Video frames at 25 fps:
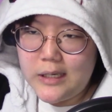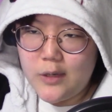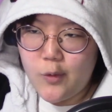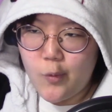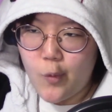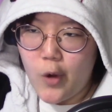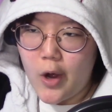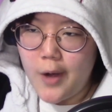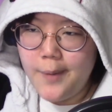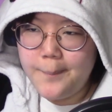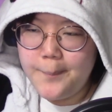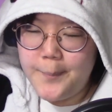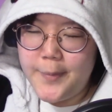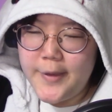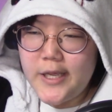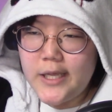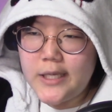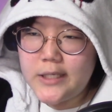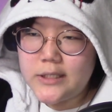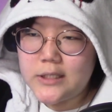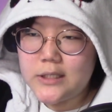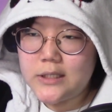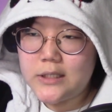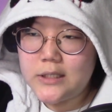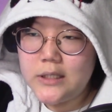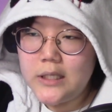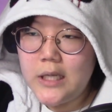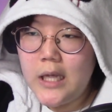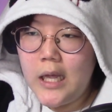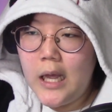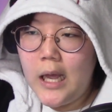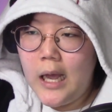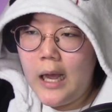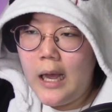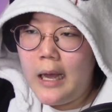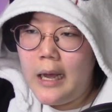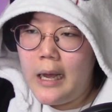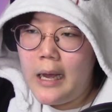One Piece.
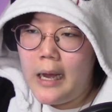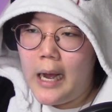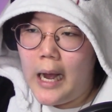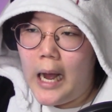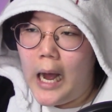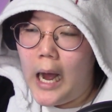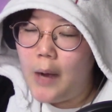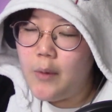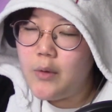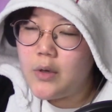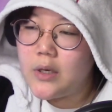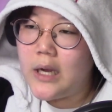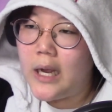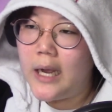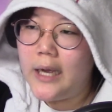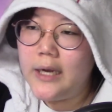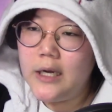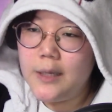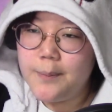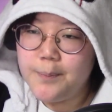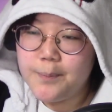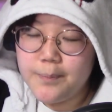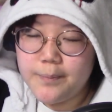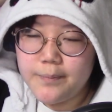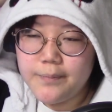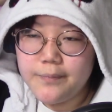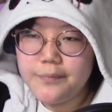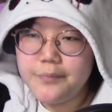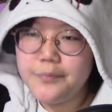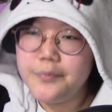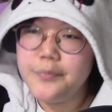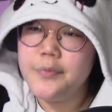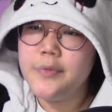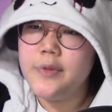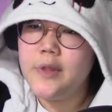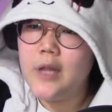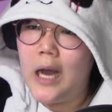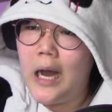I will kind of
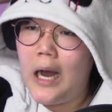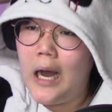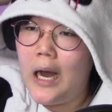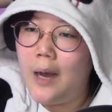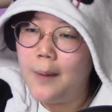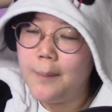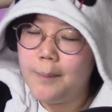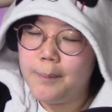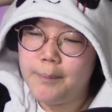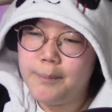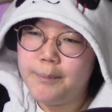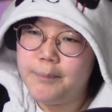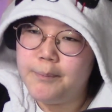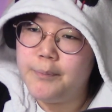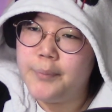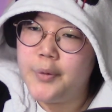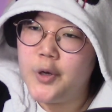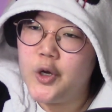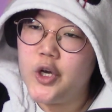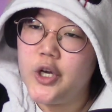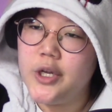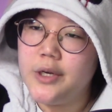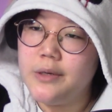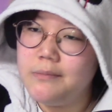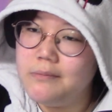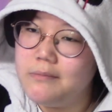not put.